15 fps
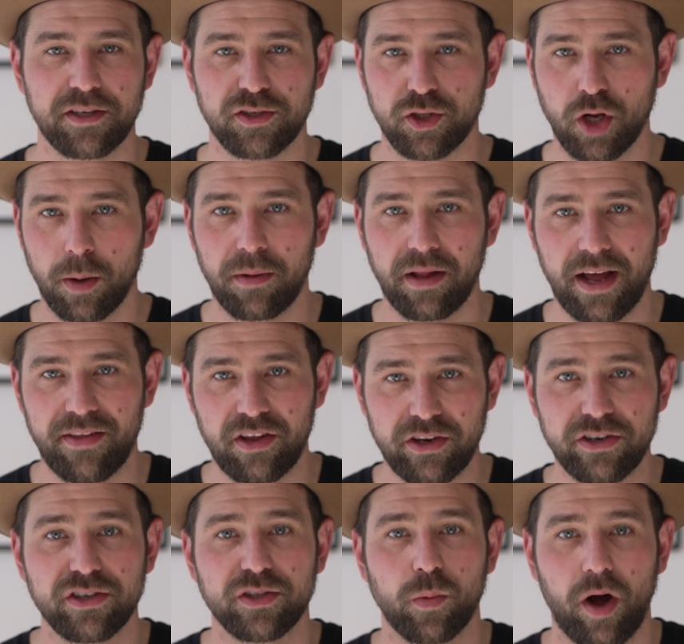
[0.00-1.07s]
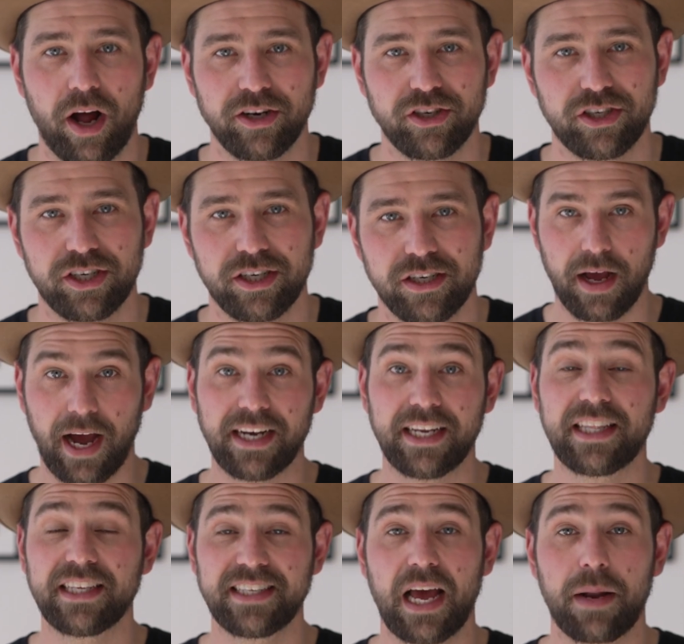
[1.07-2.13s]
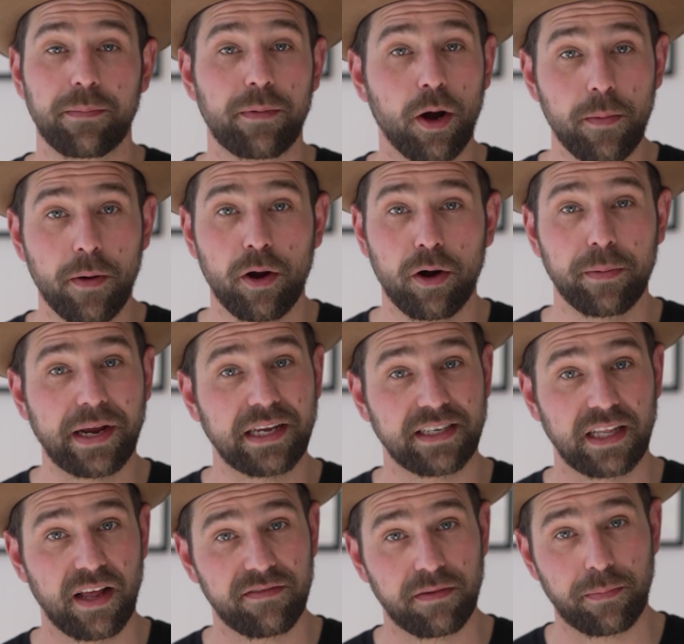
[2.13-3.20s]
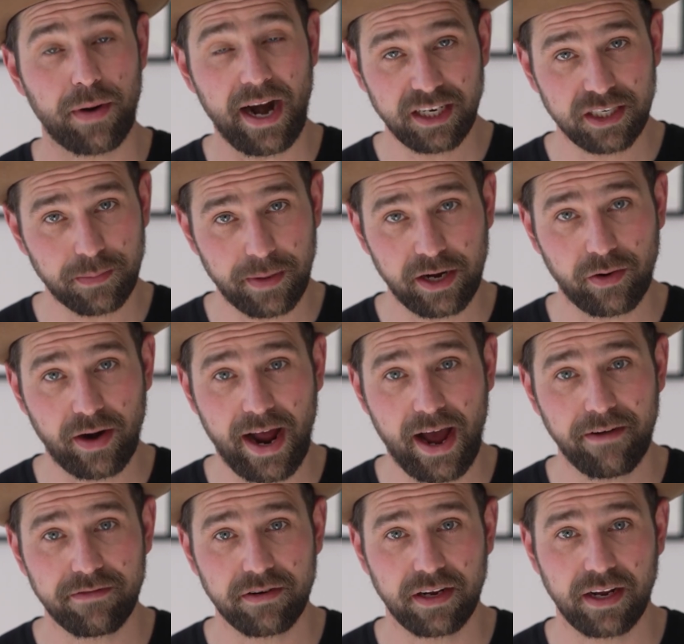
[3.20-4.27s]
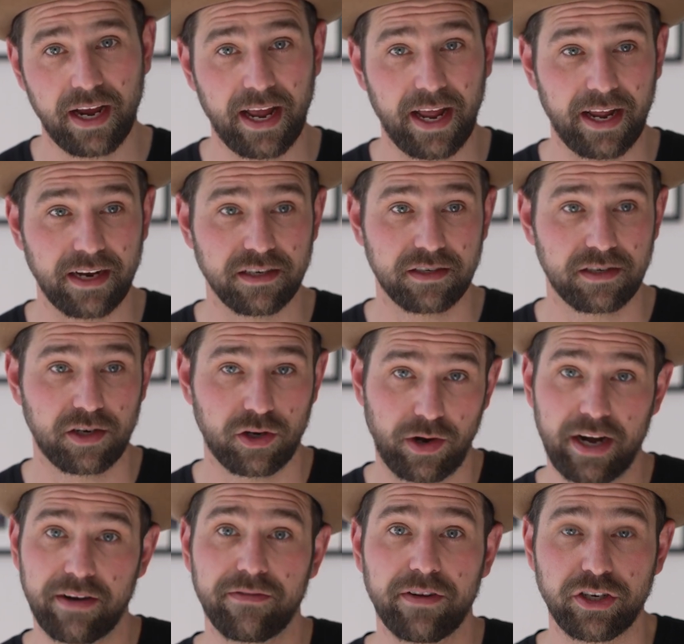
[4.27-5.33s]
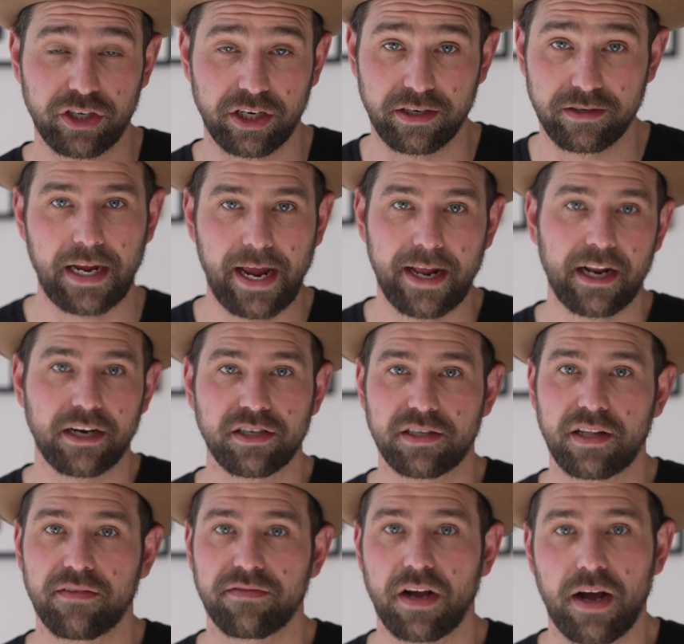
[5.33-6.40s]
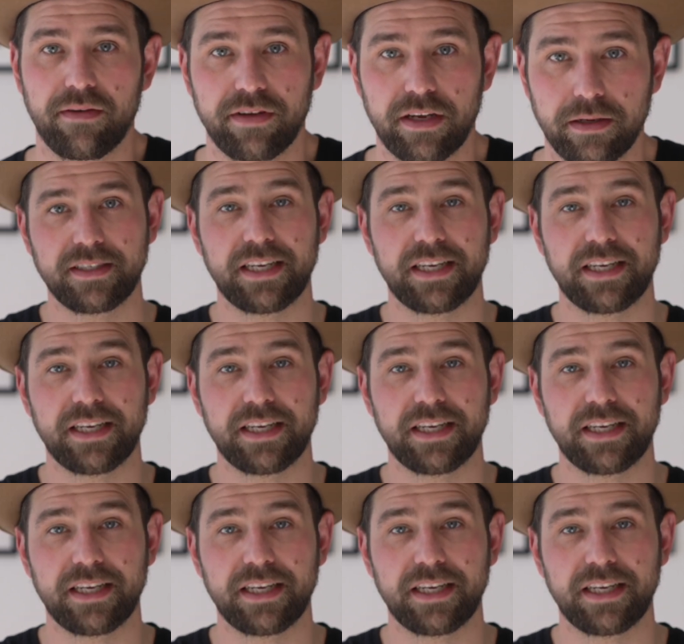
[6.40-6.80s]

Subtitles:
the Stoble ad that you just watched. I did this ad pro bono because I love to practice my craft and create a vision, and I just love coffee.